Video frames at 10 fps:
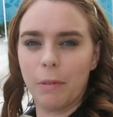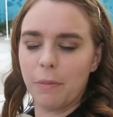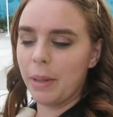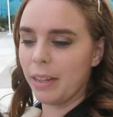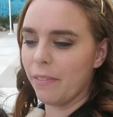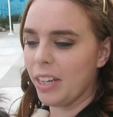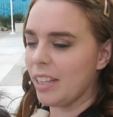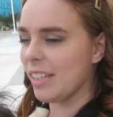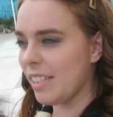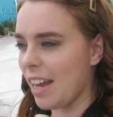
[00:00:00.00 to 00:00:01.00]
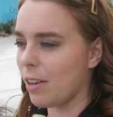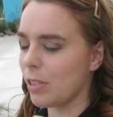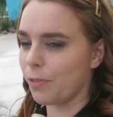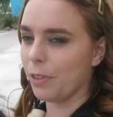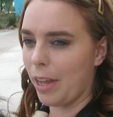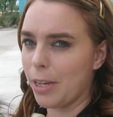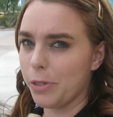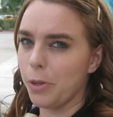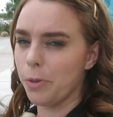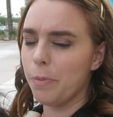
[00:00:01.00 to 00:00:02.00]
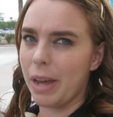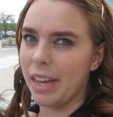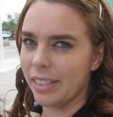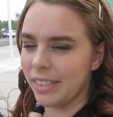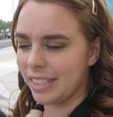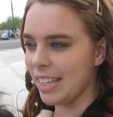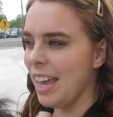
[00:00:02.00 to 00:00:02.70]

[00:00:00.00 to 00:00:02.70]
We've been living in this house for like two months,